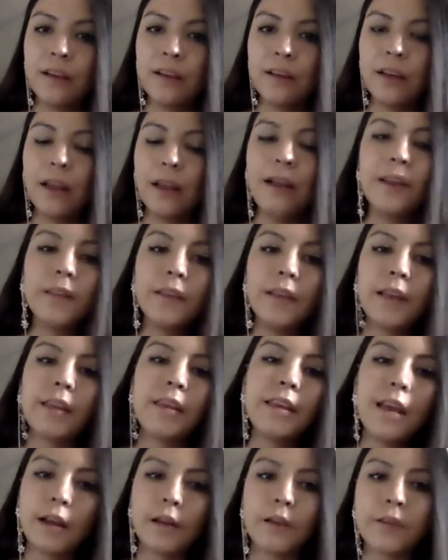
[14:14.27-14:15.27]
And it's
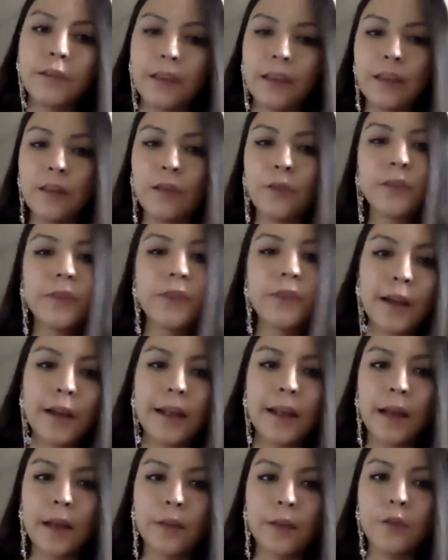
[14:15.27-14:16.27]
like, yeah, because like you're
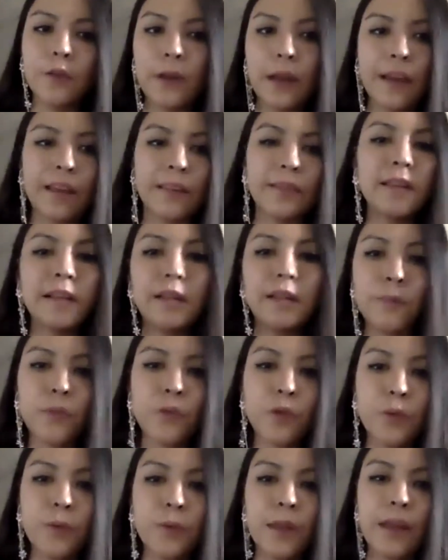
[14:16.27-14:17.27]
starting out, you're like still
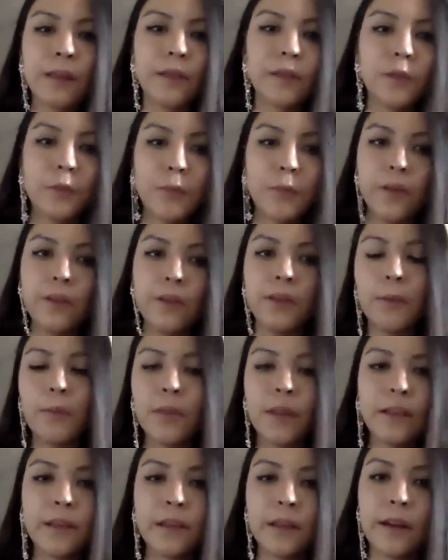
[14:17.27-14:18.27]
improving. There's obviously
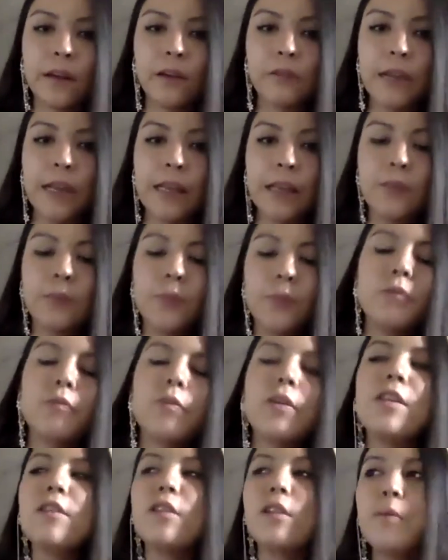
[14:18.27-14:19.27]
some things that aren't great, but
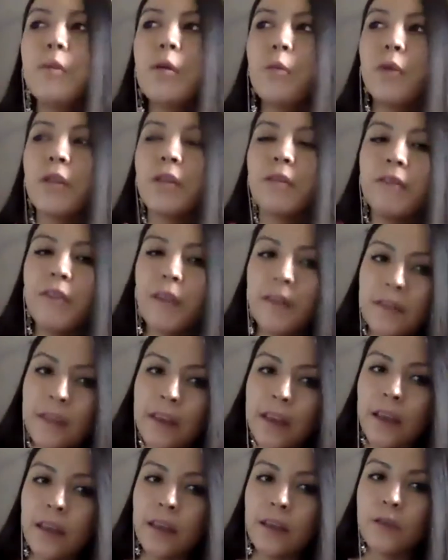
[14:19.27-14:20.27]
when you come up with
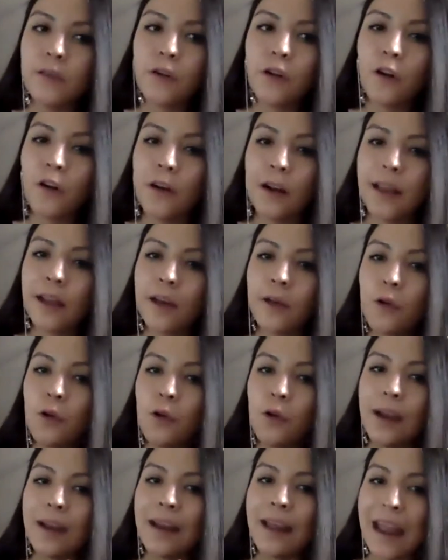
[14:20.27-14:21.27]
50, you're not going to get
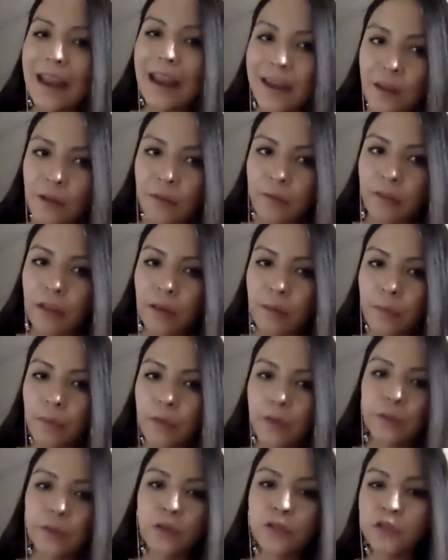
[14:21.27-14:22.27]
good at any of them
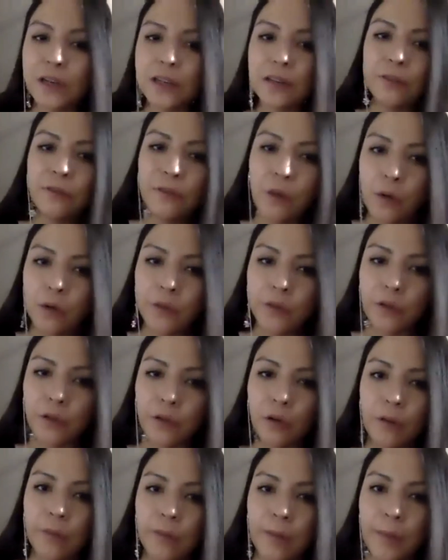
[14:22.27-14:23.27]
because you try to focus
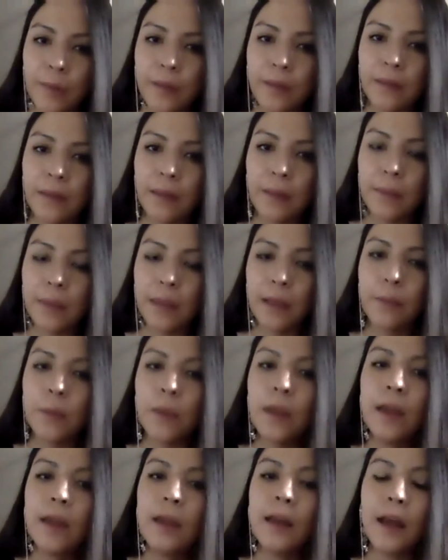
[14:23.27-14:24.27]
on all of them at the same
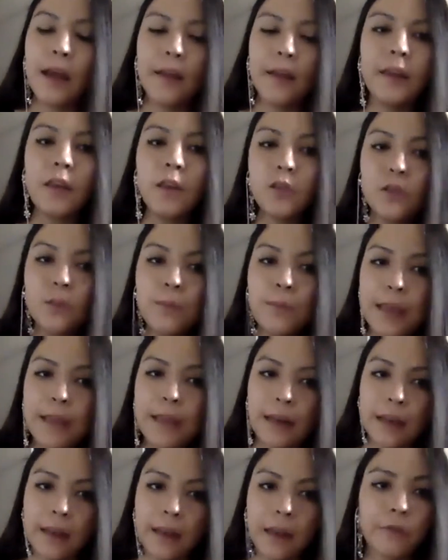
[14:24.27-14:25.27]
time. I think you should
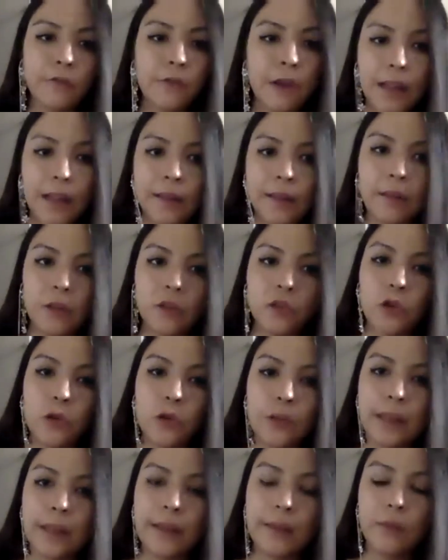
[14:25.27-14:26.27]
make like a relatively
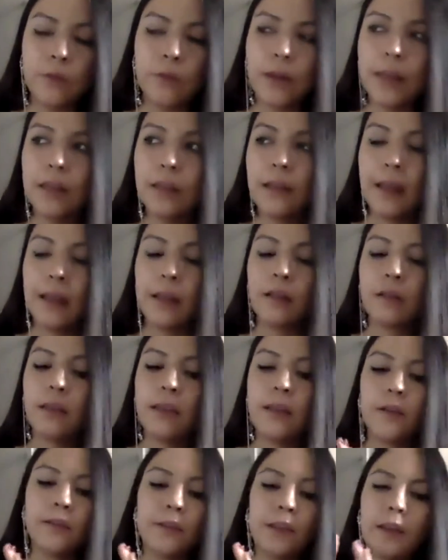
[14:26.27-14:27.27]
short list, right? Like
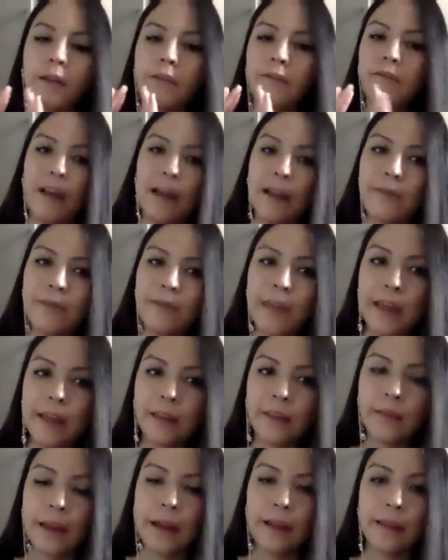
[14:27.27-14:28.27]
here's like 5
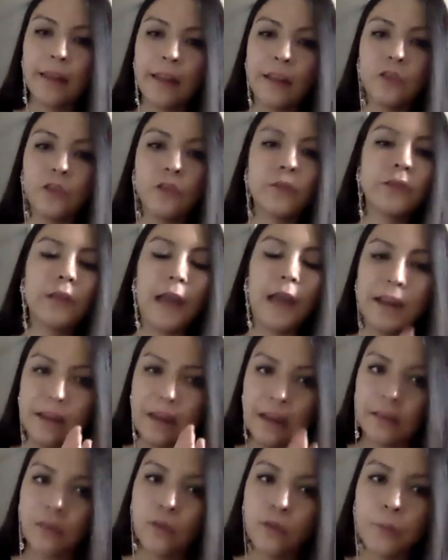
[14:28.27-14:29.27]
things that I think just I
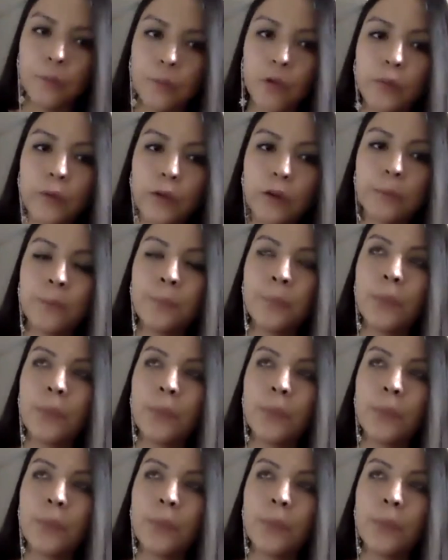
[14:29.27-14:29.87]
need to improve on.